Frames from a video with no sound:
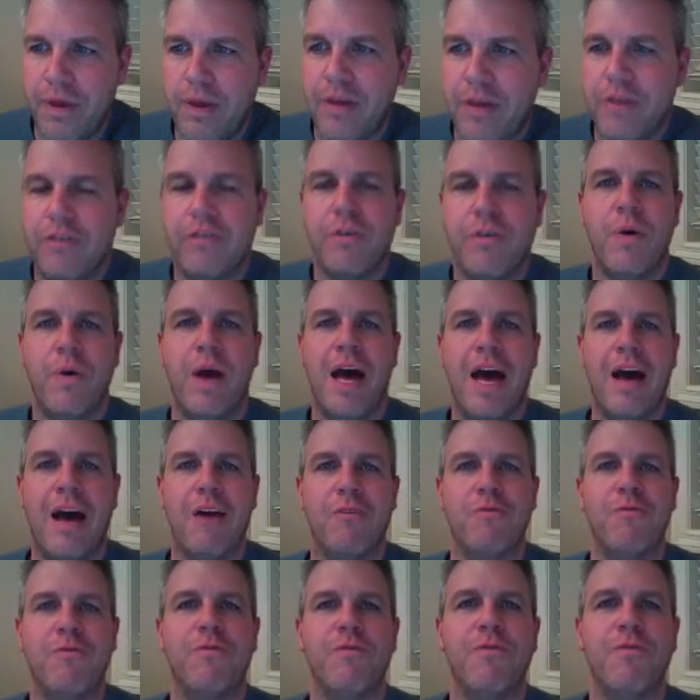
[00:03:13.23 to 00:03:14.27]
So how
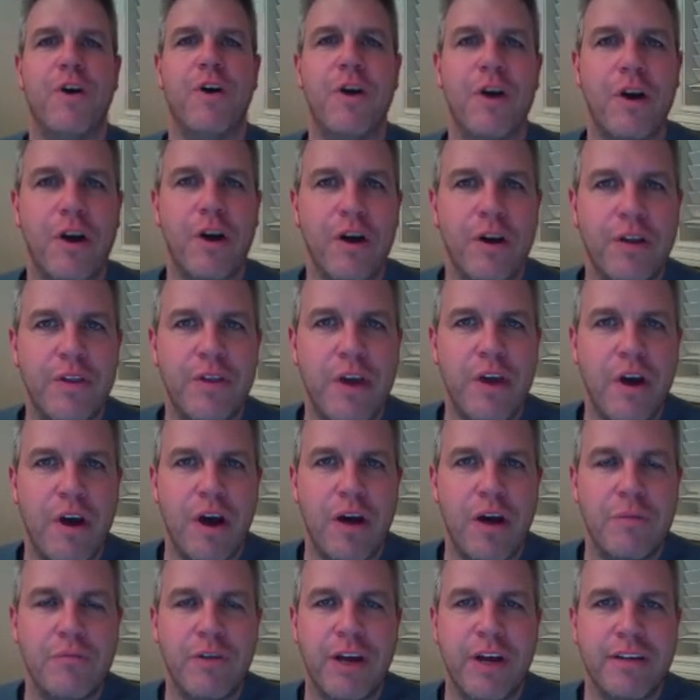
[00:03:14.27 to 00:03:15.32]
far the
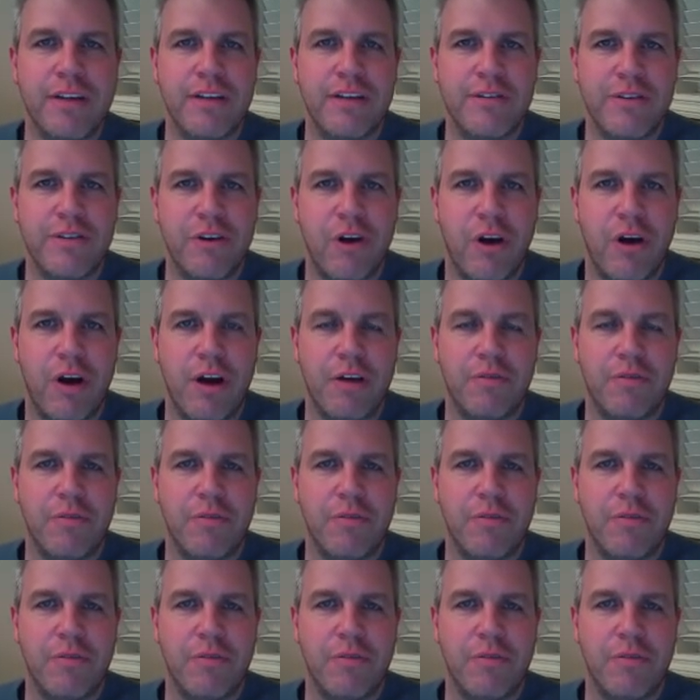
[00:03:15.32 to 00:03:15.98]
object has gone